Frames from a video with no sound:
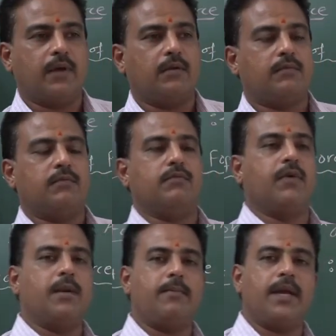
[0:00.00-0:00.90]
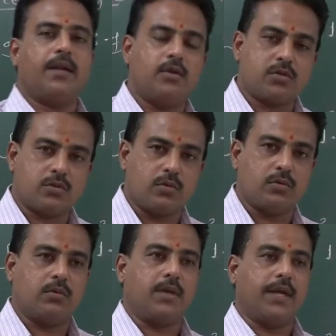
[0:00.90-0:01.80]
when one player used
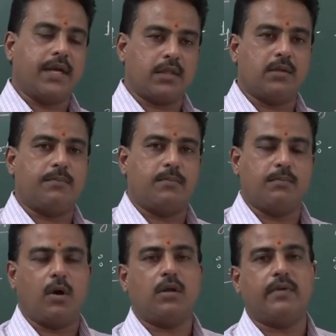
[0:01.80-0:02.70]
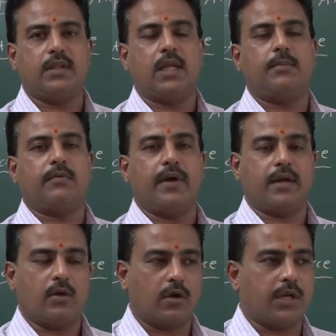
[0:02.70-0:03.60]
to hit the ball with the help of
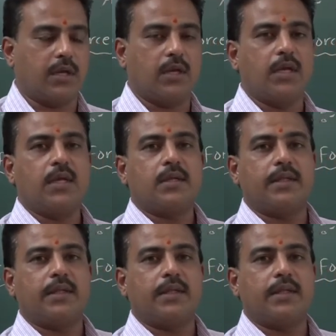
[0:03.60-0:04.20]
hockey,